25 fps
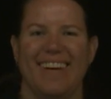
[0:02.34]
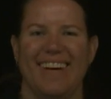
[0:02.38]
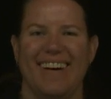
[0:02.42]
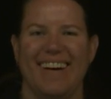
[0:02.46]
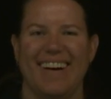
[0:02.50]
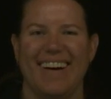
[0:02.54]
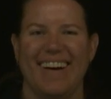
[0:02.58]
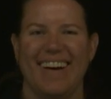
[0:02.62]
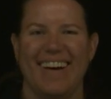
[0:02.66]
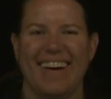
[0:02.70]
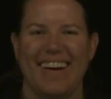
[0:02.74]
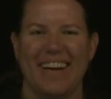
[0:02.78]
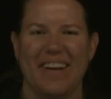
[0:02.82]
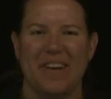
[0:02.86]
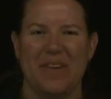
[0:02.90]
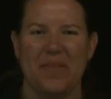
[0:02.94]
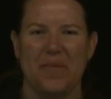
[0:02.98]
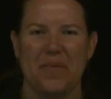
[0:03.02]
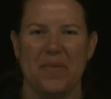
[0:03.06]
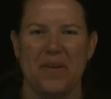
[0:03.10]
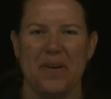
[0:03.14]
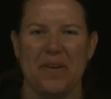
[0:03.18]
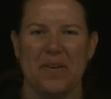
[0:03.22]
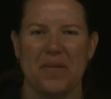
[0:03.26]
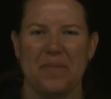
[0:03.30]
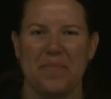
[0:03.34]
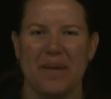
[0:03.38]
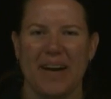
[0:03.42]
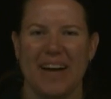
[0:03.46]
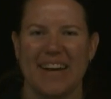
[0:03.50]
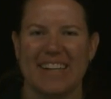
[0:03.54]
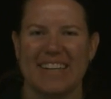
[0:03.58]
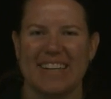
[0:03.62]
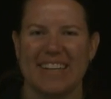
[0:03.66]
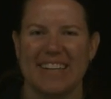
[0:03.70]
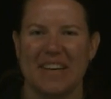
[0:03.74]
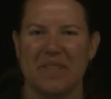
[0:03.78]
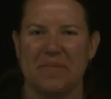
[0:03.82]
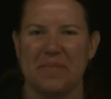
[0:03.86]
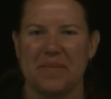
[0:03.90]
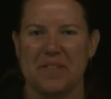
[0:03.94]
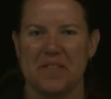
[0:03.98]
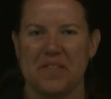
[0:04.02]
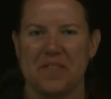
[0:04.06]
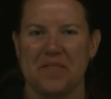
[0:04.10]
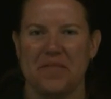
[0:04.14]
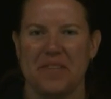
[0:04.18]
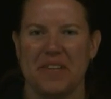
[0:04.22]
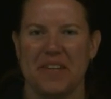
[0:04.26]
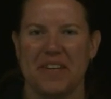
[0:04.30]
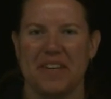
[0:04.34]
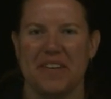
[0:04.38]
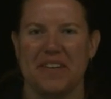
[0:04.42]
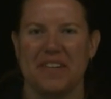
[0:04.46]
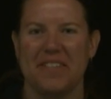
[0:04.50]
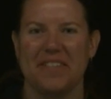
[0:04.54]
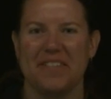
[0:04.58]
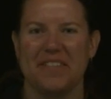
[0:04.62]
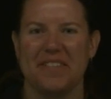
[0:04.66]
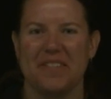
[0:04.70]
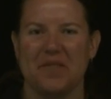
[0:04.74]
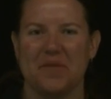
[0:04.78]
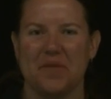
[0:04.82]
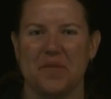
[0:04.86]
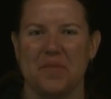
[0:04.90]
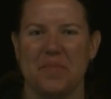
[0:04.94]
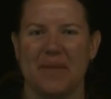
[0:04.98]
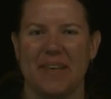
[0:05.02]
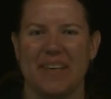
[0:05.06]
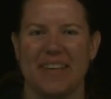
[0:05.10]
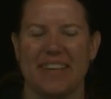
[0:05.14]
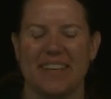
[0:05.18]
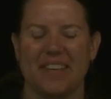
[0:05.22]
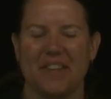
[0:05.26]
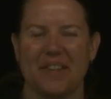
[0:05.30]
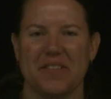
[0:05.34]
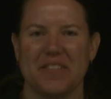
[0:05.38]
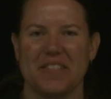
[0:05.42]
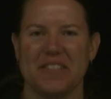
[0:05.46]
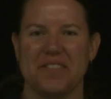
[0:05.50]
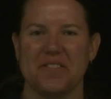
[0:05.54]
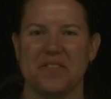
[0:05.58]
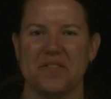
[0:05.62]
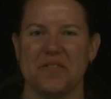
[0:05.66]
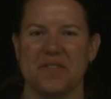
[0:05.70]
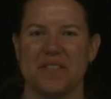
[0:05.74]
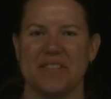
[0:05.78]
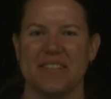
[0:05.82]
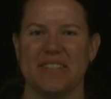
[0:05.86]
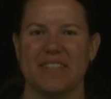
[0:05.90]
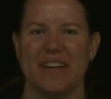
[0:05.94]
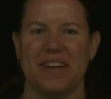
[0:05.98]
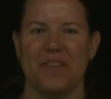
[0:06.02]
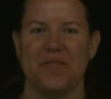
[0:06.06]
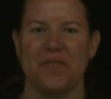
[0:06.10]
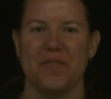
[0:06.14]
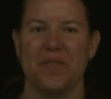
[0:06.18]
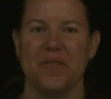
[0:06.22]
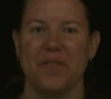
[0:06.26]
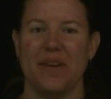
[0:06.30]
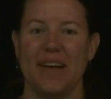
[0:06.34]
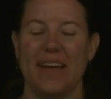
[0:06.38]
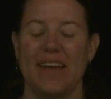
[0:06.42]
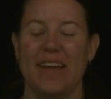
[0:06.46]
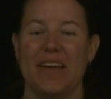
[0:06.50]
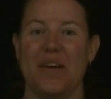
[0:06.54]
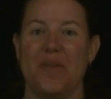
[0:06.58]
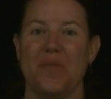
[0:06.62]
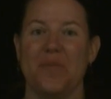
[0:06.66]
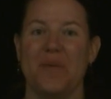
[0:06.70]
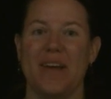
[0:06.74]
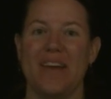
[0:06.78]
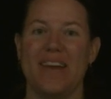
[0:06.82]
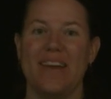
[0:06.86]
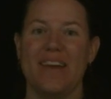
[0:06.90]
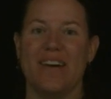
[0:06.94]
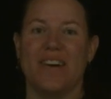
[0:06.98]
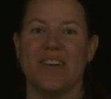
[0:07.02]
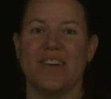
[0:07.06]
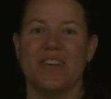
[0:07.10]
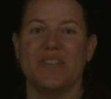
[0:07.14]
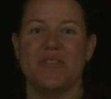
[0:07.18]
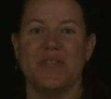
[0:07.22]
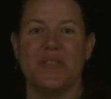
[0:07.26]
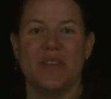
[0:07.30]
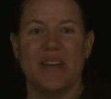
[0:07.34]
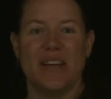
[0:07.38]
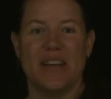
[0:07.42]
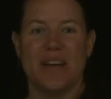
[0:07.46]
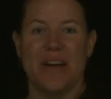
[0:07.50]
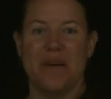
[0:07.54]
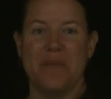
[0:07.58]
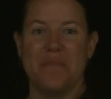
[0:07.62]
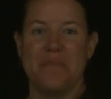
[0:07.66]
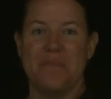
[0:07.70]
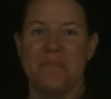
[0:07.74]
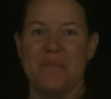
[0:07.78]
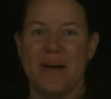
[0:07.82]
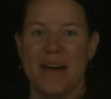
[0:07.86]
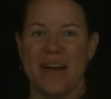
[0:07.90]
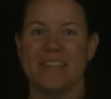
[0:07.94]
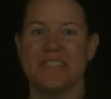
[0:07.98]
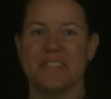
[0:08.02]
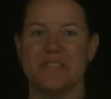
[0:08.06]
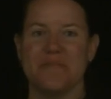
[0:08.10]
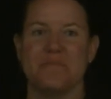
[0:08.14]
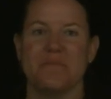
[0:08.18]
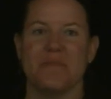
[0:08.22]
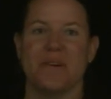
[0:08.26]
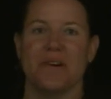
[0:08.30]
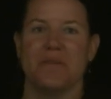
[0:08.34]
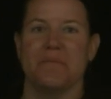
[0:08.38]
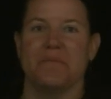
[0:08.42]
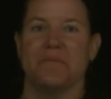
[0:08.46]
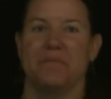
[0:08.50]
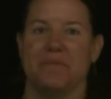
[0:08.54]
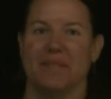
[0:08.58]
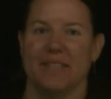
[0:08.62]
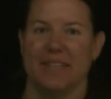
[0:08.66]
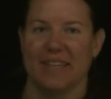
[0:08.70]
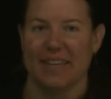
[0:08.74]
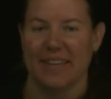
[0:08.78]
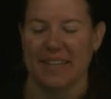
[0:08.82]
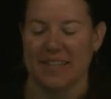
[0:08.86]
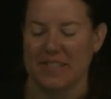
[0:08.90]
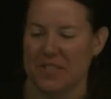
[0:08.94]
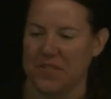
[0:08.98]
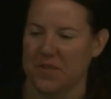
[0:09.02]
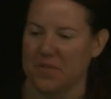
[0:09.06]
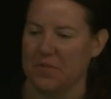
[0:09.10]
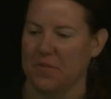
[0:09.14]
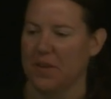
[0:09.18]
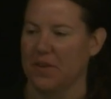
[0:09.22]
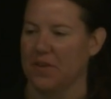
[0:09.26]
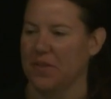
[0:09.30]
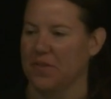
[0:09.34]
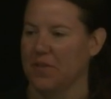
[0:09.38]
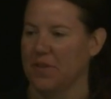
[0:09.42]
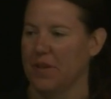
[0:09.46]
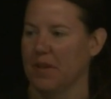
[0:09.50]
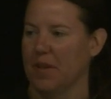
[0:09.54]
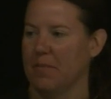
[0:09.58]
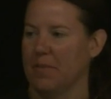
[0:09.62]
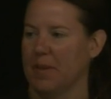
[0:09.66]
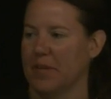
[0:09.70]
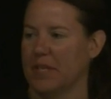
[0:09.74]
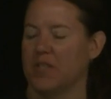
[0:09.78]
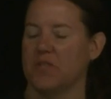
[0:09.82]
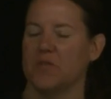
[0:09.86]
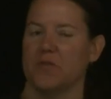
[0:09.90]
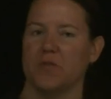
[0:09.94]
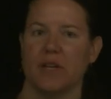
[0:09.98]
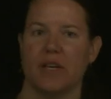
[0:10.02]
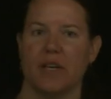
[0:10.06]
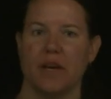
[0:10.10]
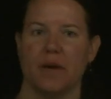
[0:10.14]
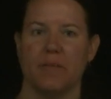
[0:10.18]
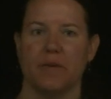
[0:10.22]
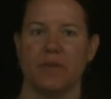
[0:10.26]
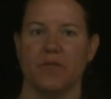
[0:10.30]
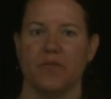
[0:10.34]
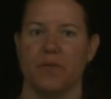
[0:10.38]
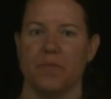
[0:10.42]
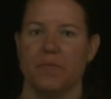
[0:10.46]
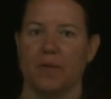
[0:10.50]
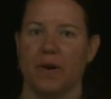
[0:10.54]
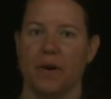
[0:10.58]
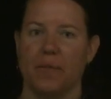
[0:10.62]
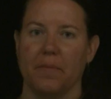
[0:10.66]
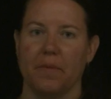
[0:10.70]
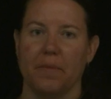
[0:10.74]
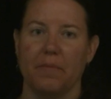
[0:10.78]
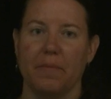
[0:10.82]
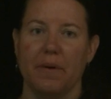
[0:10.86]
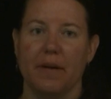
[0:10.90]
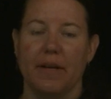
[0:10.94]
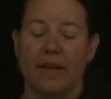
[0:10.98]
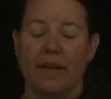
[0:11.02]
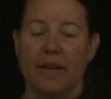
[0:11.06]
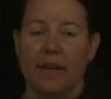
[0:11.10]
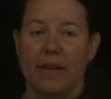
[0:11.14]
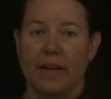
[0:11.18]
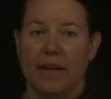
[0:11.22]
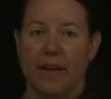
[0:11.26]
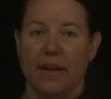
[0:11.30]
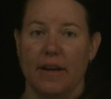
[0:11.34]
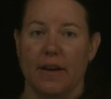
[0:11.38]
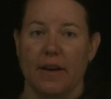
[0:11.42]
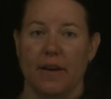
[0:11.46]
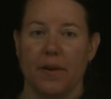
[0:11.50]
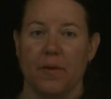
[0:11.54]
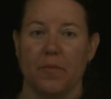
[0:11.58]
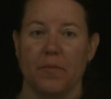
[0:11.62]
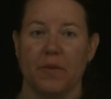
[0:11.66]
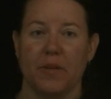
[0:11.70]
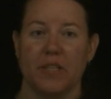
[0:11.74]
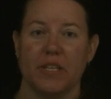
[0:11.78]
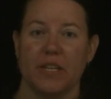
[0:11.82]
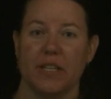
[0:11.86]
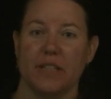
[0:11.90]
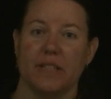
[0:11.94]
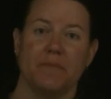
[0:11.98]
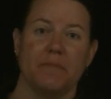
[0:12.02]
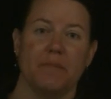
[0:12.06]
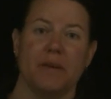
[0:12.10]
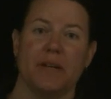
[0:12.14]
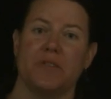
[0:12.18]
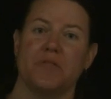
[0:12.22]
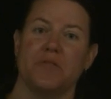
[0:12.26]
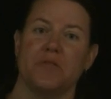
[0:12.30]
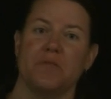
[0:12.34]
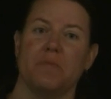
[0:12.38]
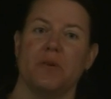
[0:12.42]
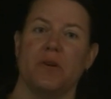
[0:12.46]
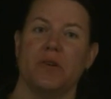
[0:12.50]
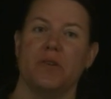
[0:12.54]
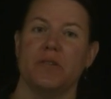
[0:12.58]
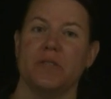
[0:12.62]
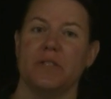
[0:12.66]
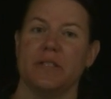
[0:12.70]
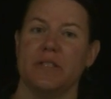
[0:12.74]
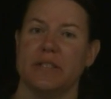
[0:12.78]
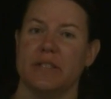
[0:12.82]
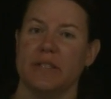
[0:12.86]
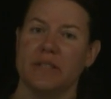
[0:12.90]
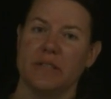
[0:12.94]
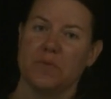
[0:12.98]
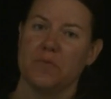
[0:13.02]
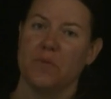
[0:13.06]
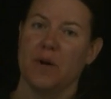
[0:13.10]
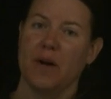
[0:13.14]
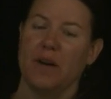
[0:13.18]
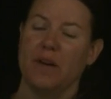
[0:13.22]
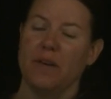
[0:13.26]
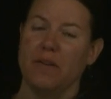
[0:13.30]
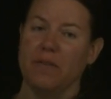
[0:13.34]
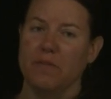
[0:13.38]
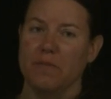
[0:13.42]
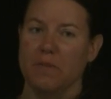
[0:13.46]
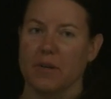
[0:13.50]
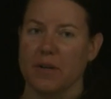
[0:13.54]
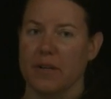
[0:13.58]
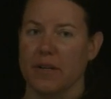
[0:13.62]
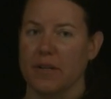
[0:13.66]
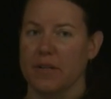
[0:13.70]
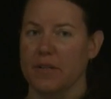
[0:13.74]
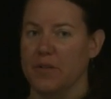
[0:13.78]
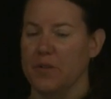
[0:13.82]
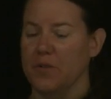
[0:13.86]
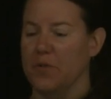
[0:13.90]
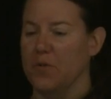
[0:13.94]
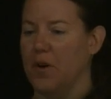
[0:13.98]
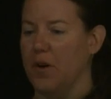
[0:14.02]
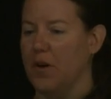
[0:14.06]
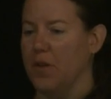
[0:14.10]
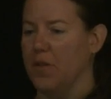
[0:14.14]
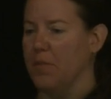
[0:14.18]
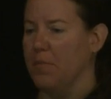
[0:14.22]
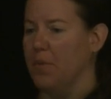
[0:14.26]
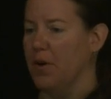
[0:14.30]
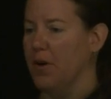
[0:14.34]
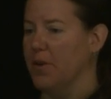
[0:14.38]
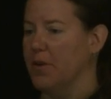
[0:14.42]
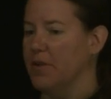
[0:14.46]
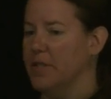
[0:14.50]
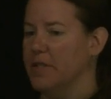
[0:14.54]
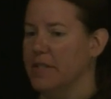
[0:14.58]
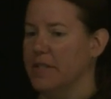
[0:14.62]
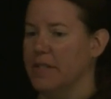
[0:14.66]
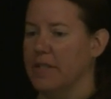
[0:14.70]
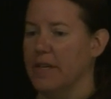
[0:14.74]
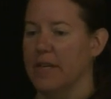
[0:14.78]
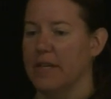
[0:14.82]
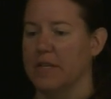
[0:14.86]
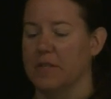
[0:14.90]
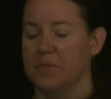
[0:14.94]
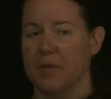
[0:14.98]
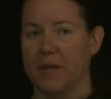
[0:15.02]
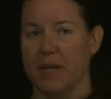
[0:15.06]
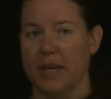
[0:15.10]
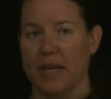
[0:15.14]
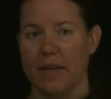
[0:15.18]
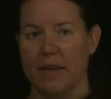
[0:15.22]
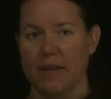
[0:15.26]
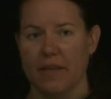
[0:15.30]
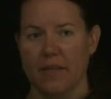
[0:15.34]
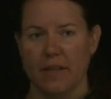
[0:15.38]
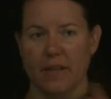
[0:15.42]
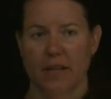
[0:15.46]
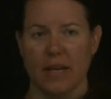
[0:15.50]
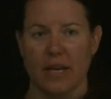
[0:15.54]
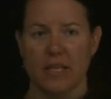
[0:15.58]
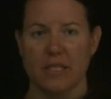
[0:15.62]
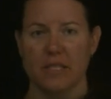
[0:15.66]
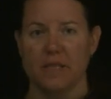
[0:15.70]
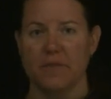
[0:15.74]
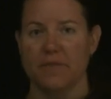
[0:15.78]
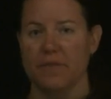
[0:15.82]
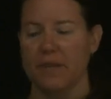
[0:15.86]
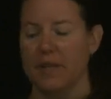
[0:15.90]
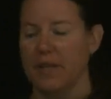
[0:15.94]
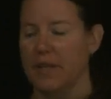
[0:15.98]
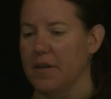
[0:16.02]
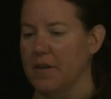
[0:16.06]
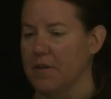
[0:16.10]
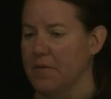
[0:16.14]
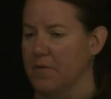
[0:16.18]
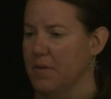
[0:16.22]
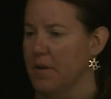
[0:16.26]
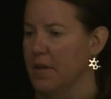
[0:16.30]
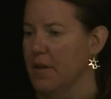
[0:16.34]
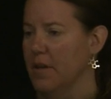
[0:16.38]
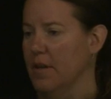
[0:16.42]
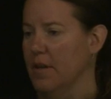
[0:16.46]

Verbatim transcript: Hi, and welcome back to Chemistry Videos with me, Clarissa Sorensen Unruh. We are doing a massive problem today. So we are doing a big stoichiometry problem, um, which has some extra parts as well. We're gonna do all the parts as we can. The last video,